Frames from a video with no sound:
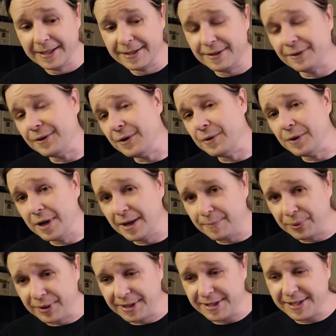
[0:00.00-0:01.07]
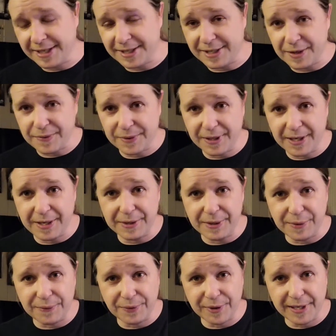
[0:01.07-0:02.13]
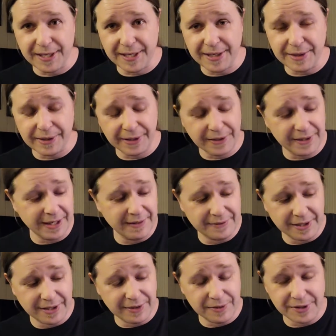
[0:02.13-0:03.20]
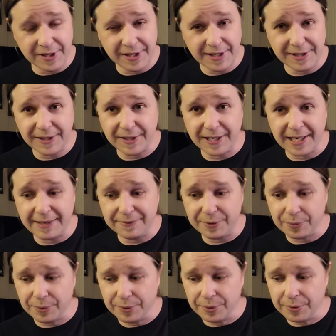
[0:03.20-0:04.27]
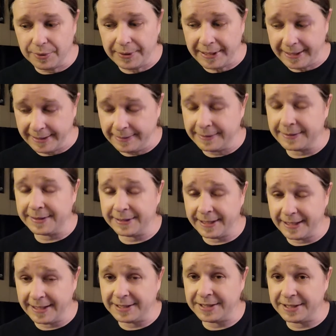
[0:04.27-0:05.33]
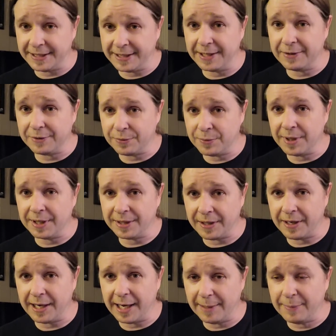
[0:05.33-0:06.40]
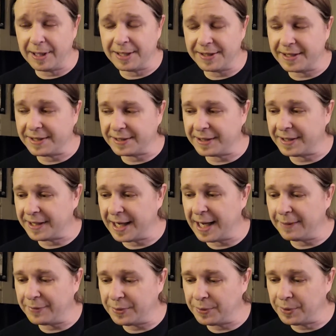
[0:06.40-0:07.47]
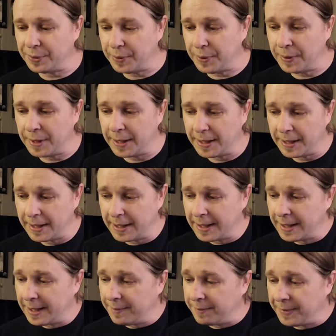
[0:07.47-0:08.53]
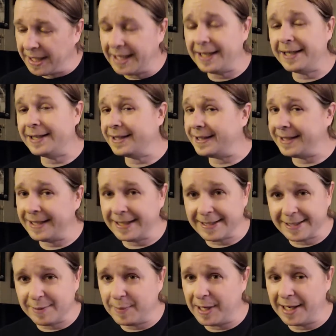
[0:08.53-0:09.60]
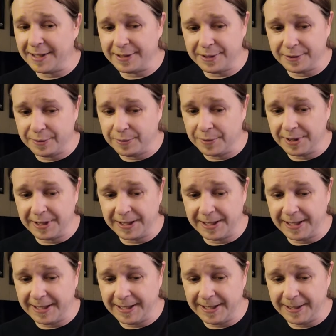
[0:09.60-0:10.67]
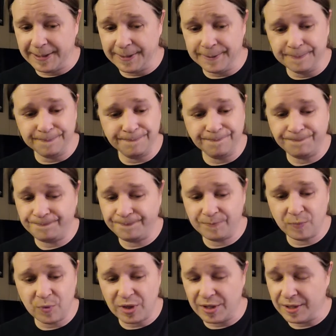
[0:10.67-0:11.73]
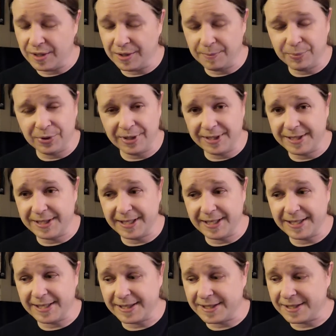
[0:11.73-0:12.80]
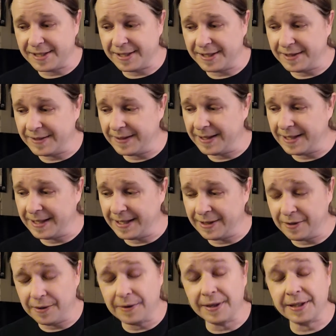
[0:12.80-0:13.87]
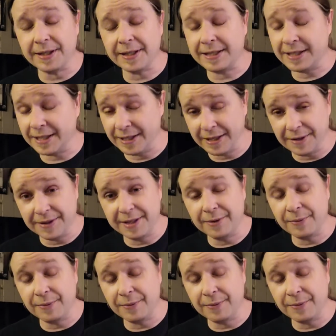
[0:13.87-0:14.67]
to your old princess over there, your friend, or your son's going to have to rule. And it looks like she goes with, all right, my son's going to have to rule. Immediately getting some attitude with the king. You know, the princess is still, her and the, you know, the